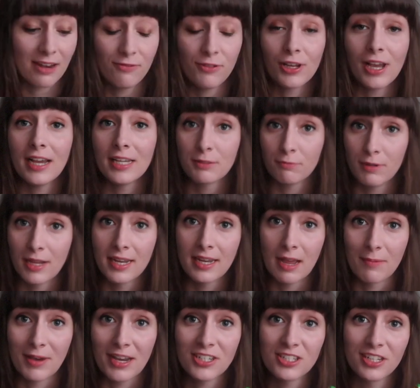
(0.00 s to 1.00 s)
And if you guys win,
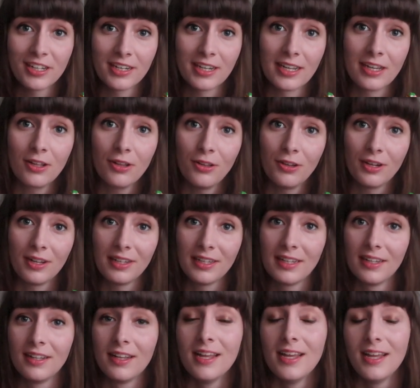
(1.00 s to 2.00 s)
I'm actually going to include a
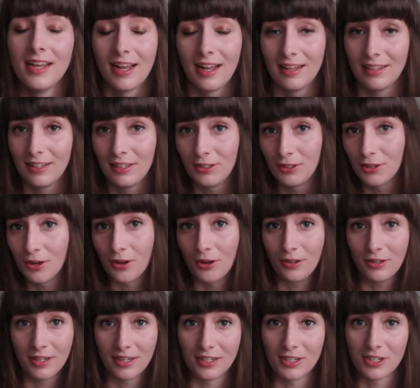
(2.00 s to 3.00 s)
little
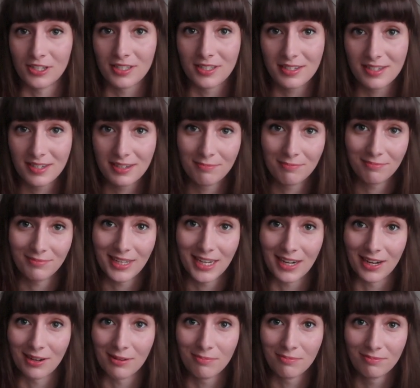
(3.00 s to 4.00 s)
note and just, you
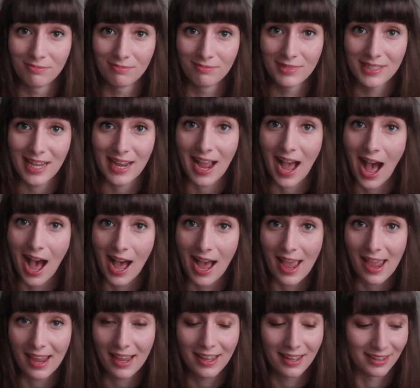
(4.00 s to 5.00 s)
know, say
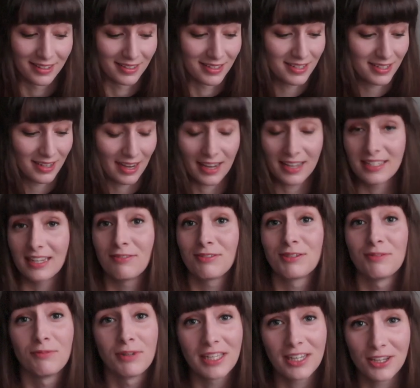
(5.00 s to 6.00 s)
hi. And because I have
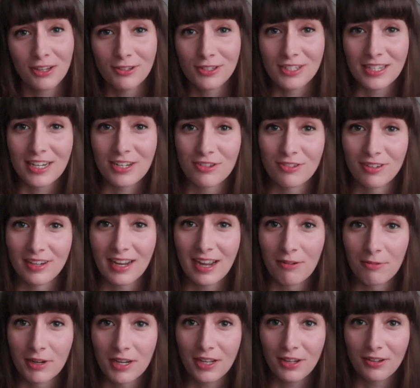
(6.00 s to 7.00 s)
some really cute stationery I
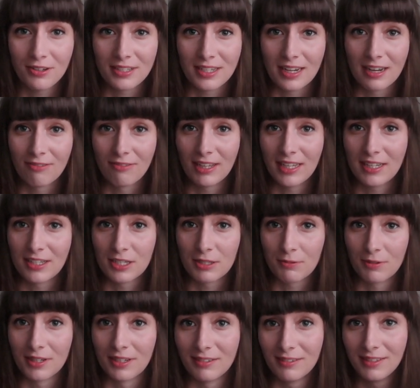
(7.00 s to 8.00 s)
want to use, and I really
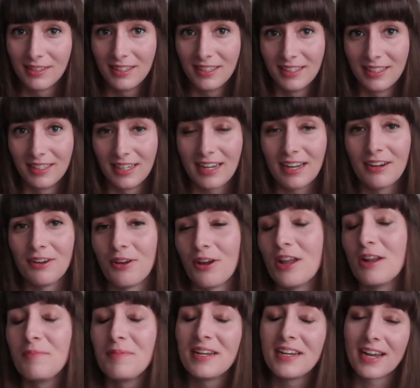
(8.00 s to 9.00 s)
just want to, I don't know,
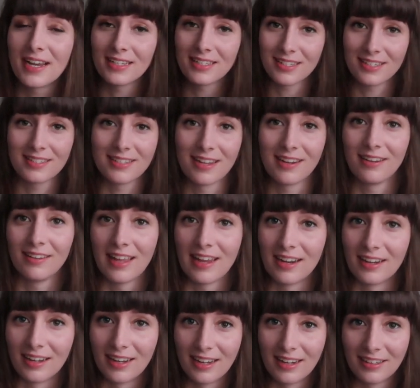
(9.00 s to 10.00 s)
it'd be nice to send a
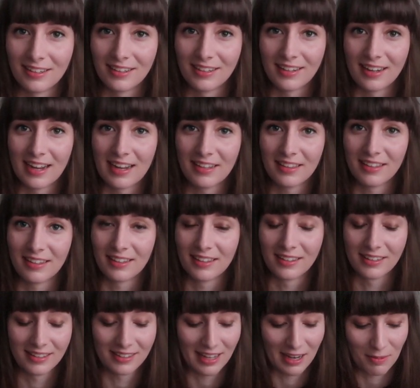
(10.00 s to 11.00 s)
letter, and I think
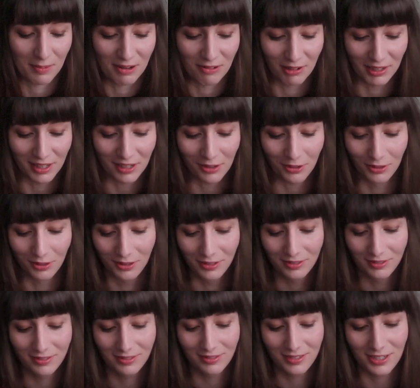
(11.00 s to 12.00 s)
that'd be really cool
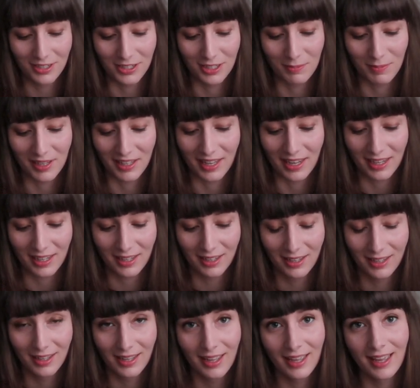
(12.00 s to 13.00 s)
to just be like,
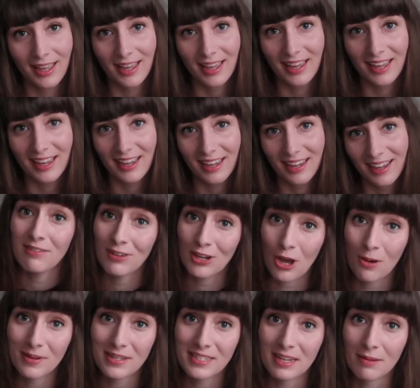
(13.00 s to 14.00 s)
hey, leave a
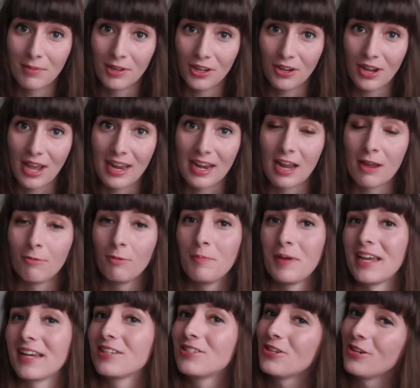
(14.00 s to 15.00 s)
comment down below and I will
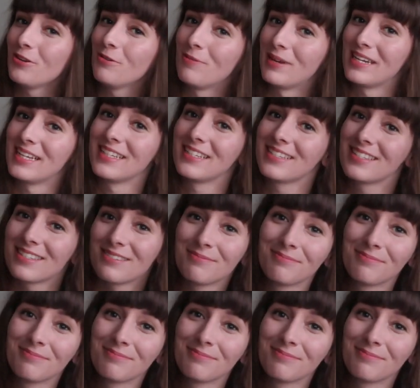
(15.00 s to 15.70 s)
pick two winners.